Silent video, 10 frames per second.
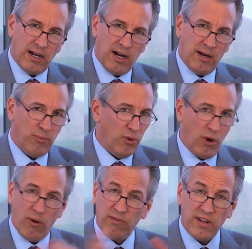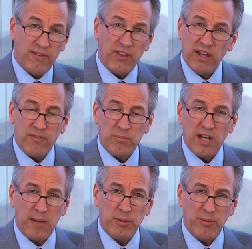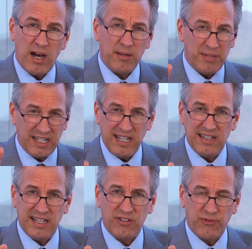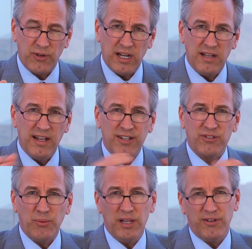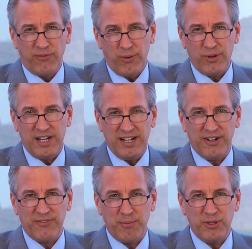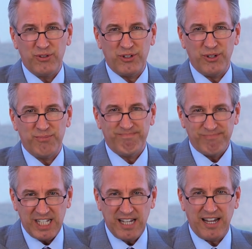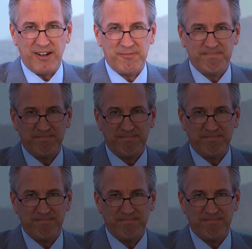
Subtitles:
We'll go over everything from top to bottom, and again, that's free. So we look forward to hearing from you soon. Take care.